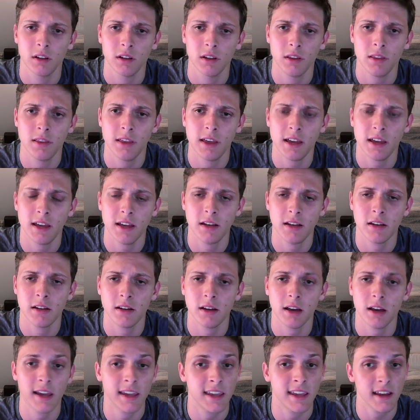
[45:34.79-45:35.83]
Then
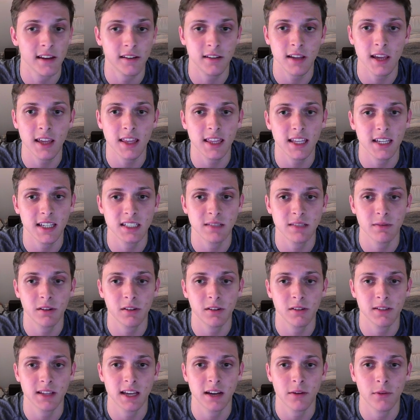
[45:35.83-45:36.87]
I can't take this
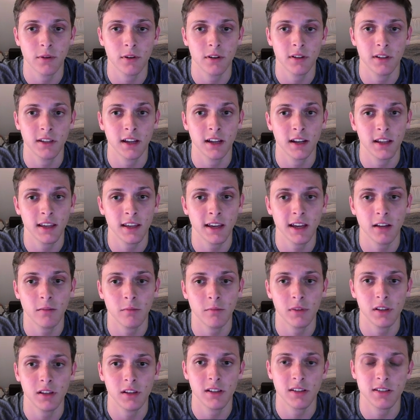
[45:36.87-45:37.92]
because that would yet again
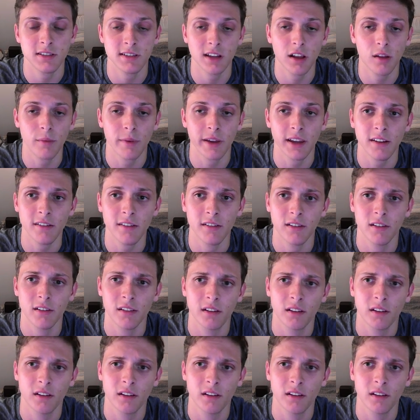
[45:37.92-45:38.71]
be stalemate.